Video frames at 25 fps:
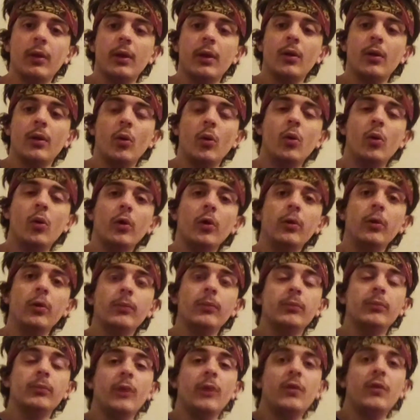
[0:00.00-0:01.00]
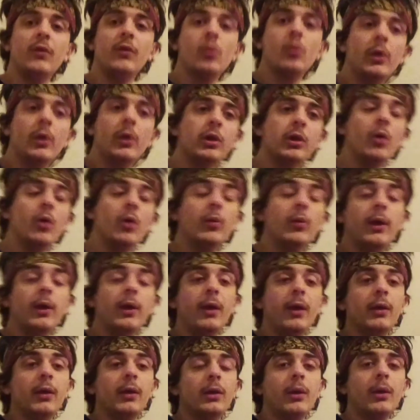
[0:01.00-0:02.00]
Or if you want to go with
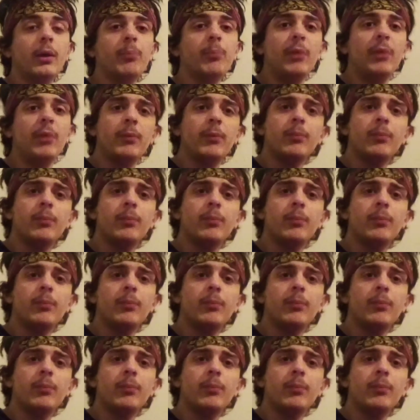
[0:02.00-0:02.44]
a bit